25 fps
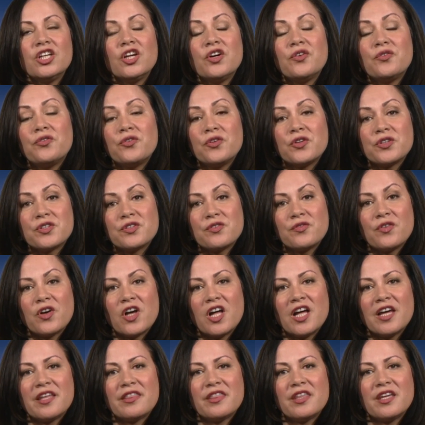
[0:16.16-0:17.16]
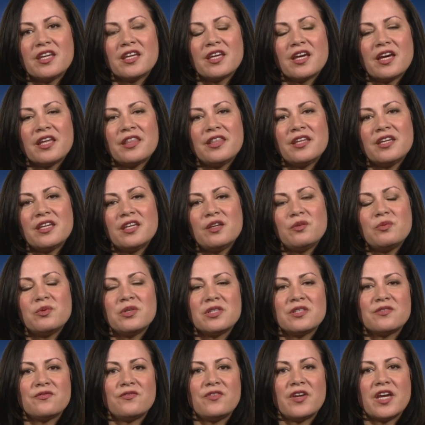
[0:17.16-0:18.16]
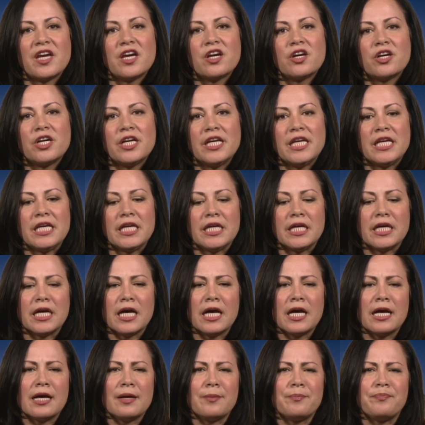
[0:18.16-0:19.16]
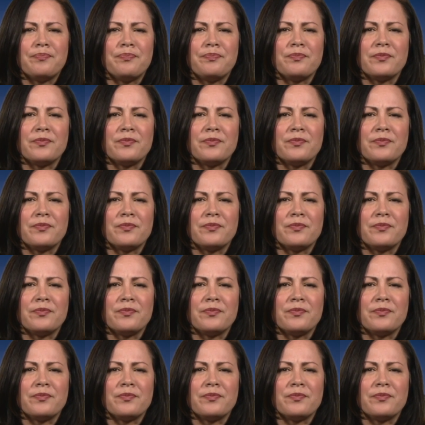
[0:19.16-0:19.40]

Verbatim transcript: know, first of all, I think I think he was very um,